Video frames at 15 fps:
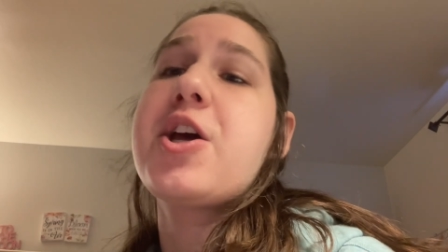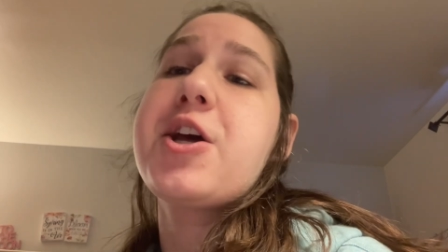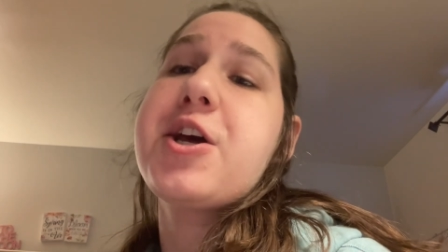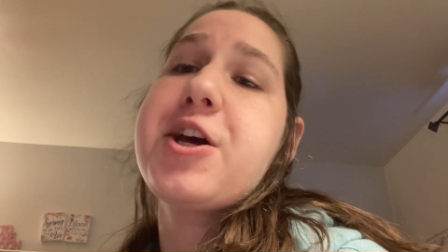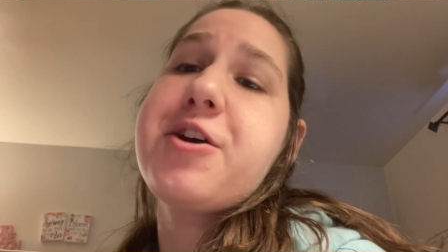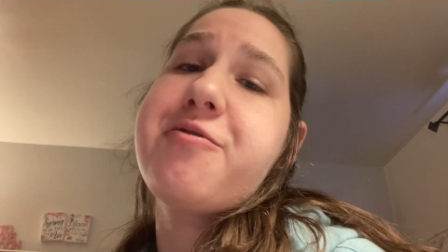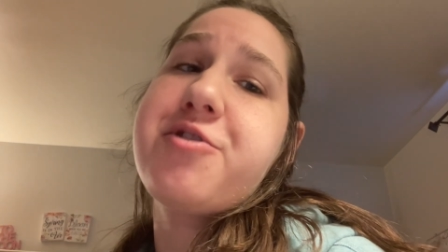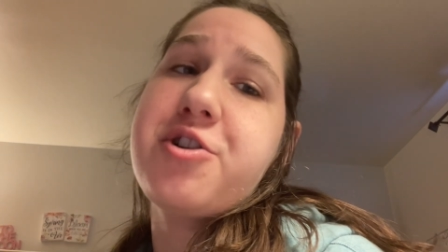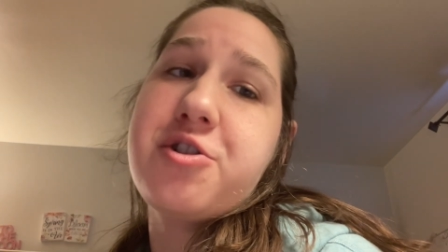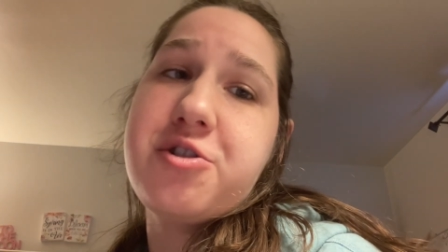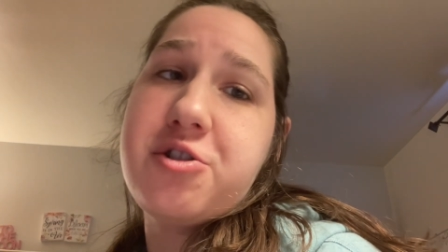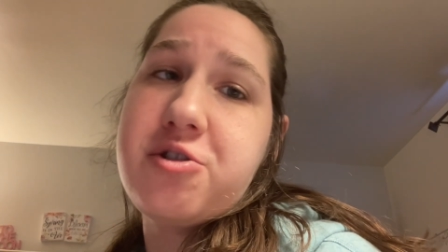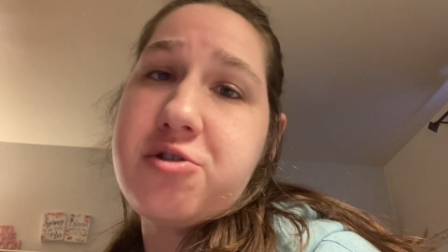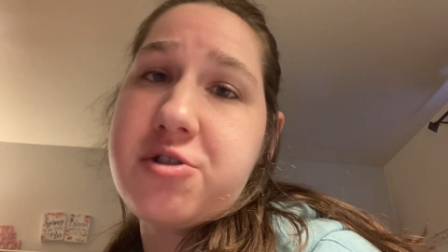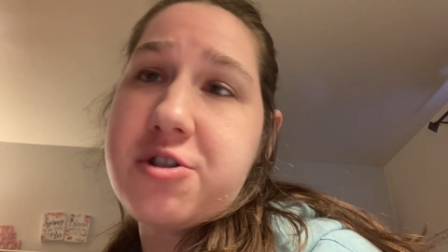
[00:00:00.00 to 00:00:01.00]
If you're a
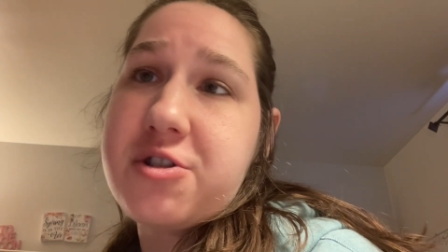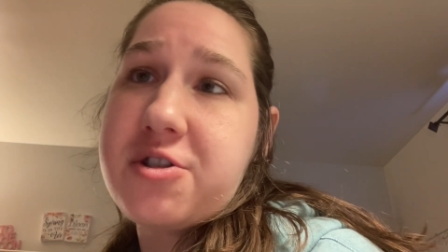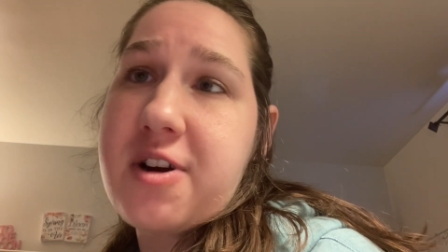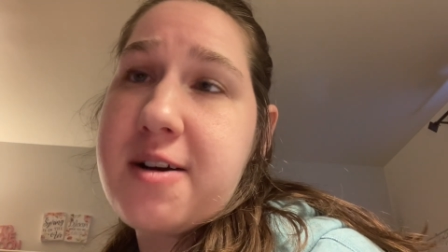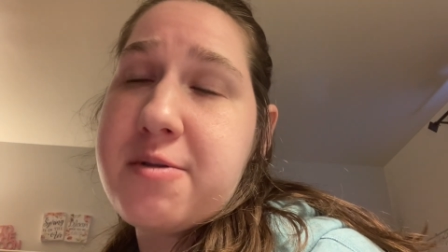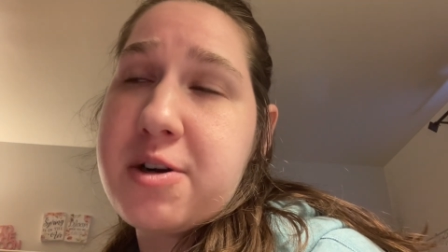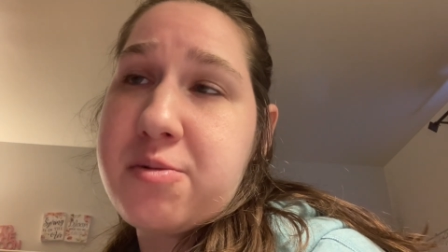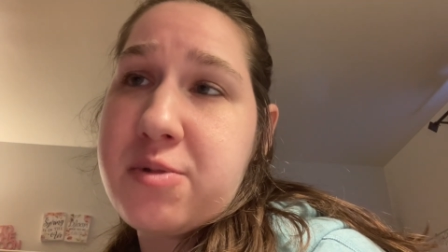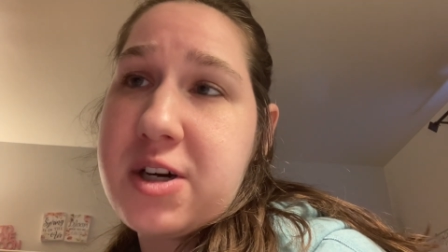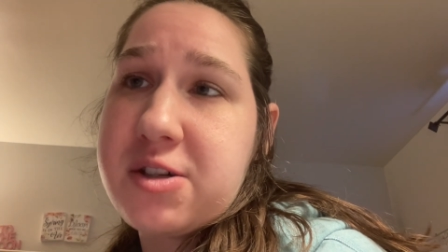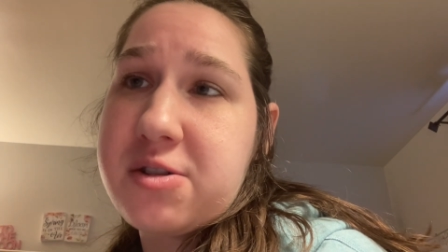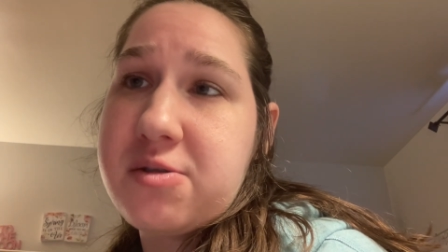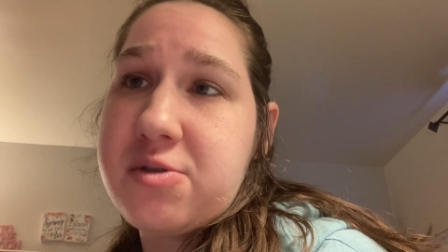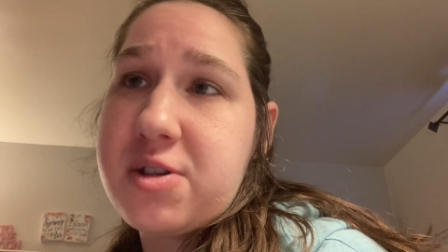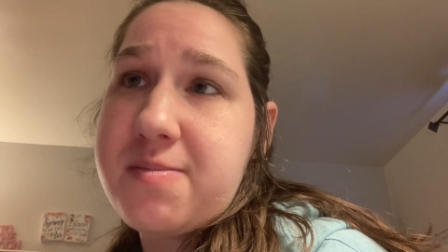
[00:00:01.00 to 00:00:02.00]
new subscriber,
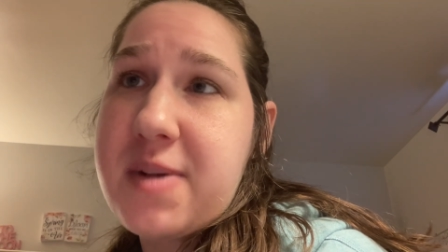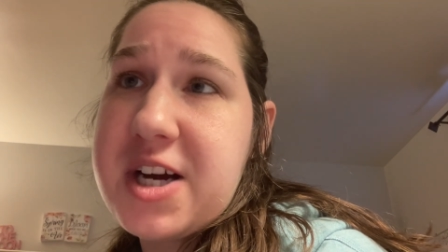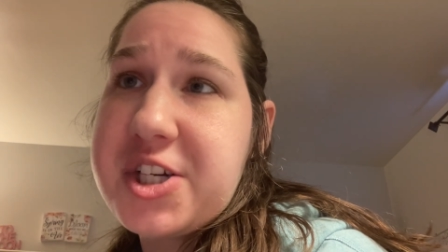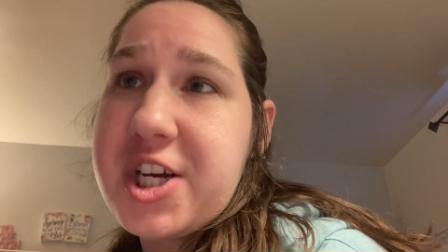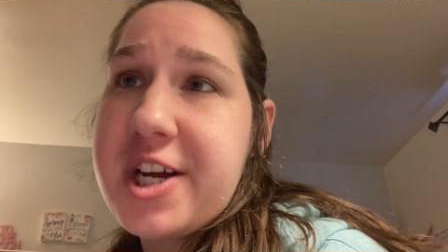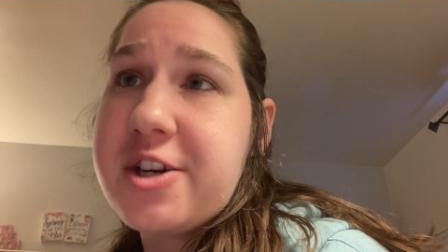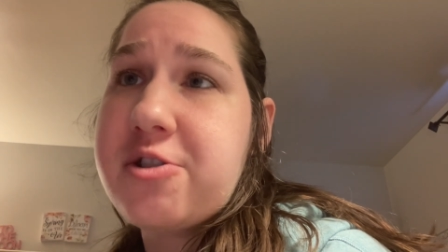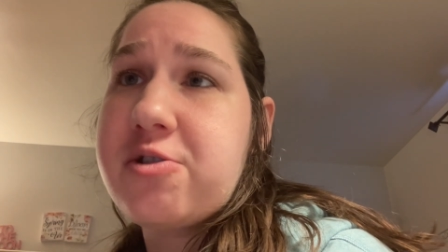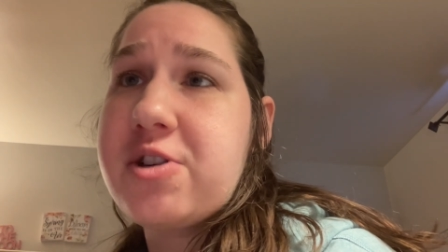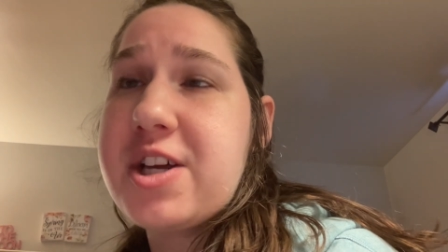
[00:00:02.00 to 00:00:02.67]
welcome to my channel.